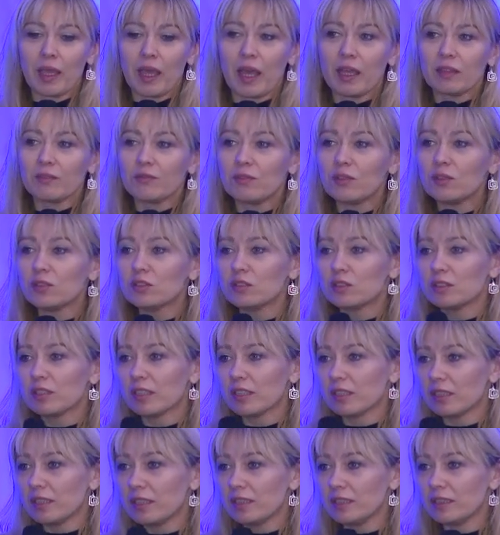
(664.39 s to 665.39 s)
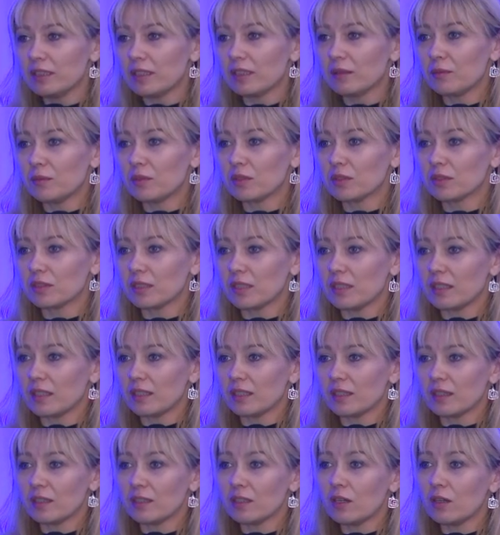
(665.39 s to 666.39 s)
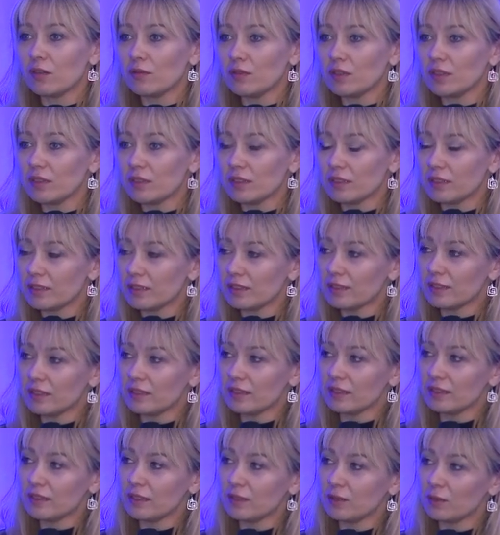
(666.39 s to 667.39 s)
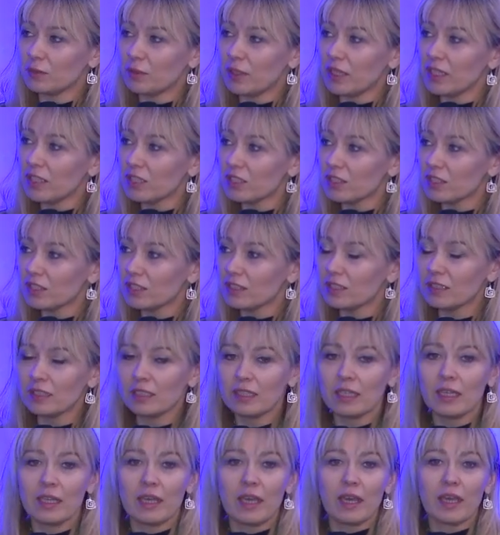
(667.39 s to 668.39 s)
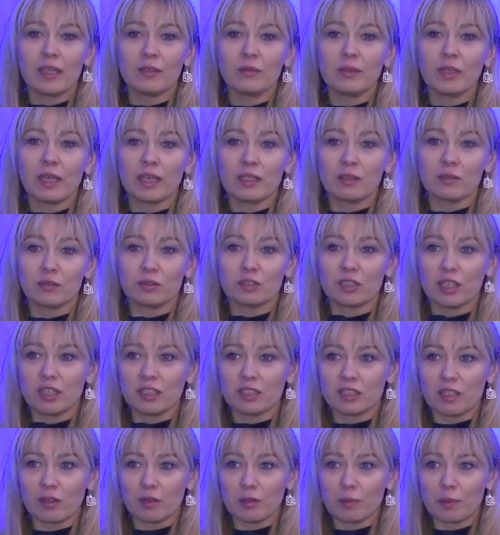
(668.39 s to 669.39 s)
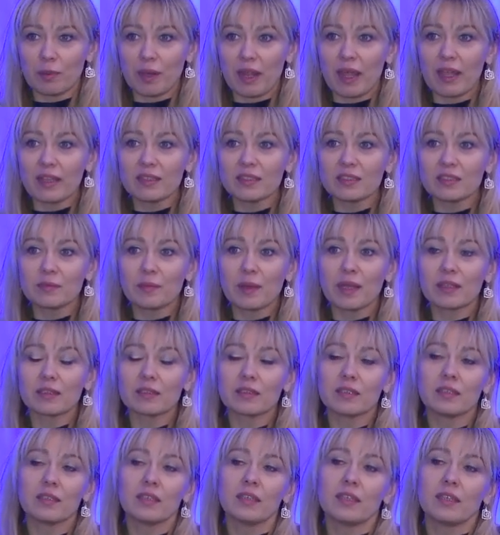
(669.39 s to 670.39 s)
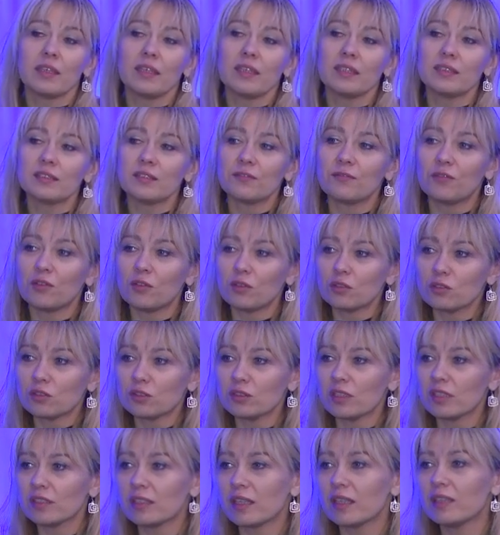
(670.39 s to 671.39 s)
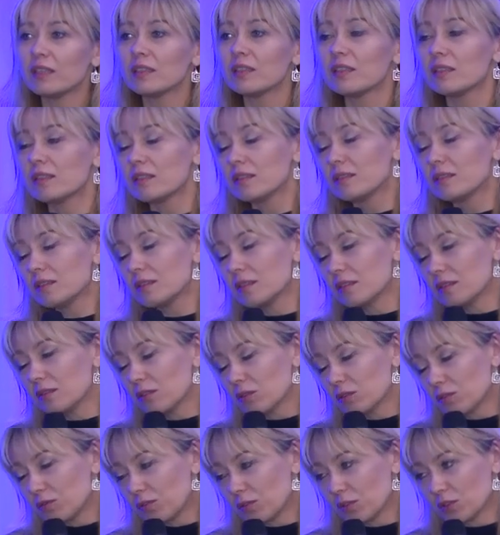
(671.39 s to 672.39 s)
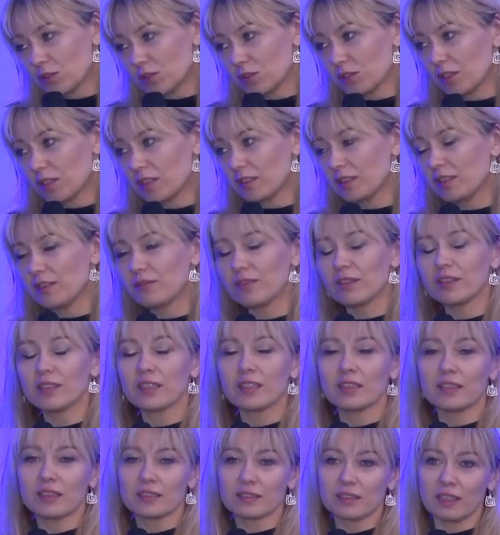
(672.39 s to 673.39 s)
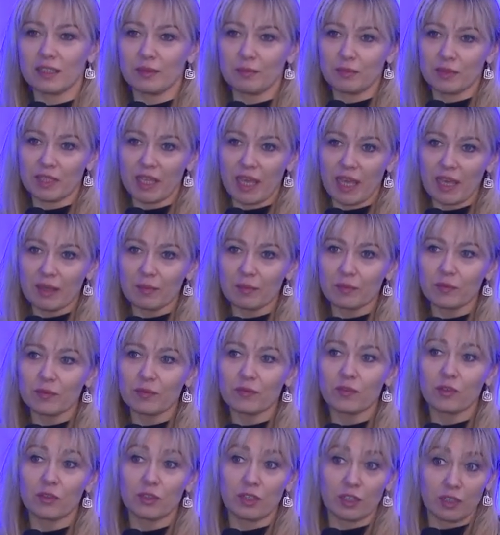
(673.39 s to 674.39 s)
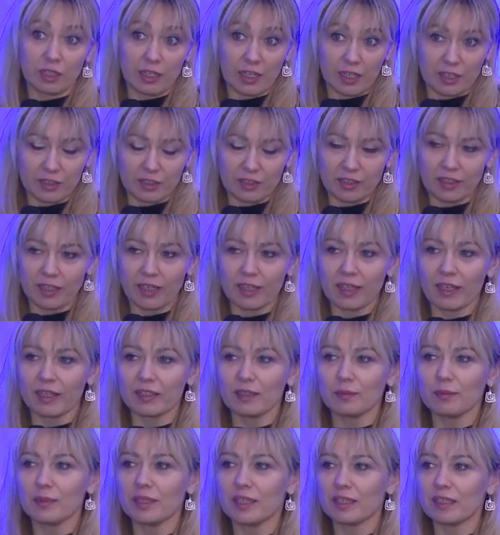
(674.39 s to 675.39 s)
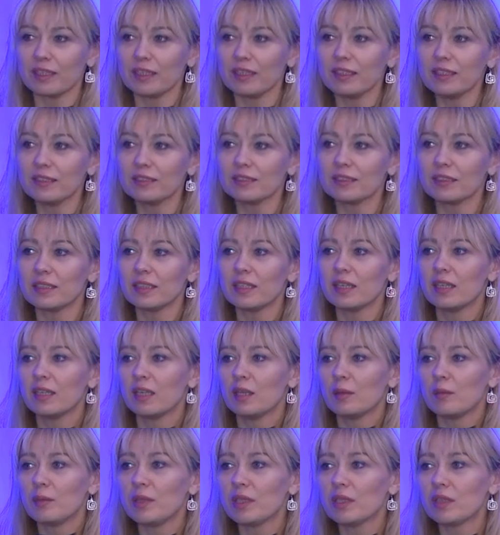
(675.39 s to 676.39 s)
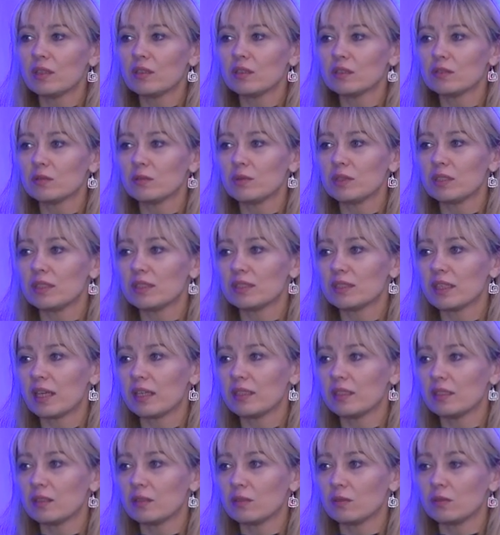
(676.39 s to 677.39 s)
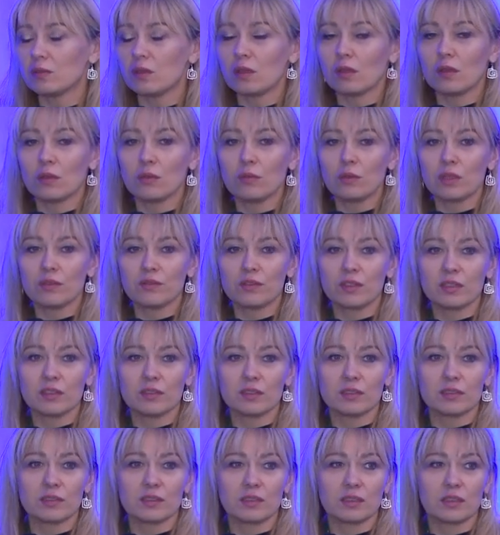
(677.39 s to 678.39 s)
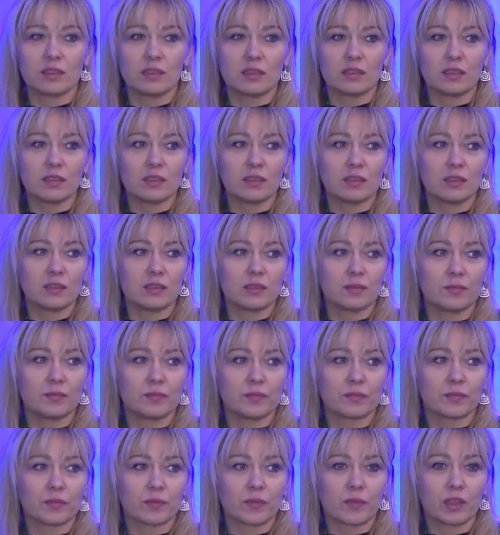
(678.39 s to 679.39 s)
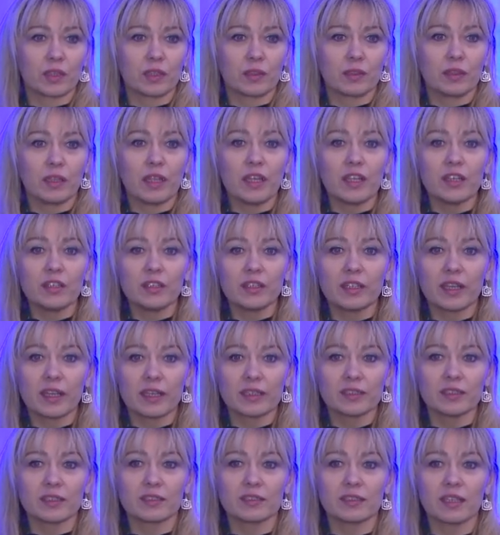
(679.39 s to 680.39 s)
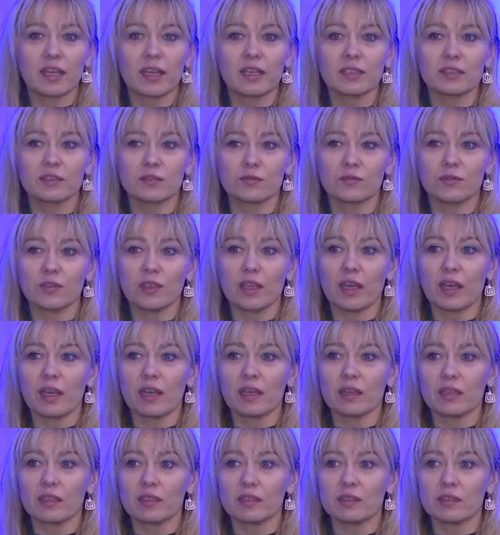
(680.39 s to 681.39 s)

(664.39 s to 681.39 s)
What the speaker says: Unfortunately, there was a COVID situation and we had to change our plans, but it's a fortunate and not fortunate event at the same time for the Learning Academy at least, because we decided to go with this learning exercise via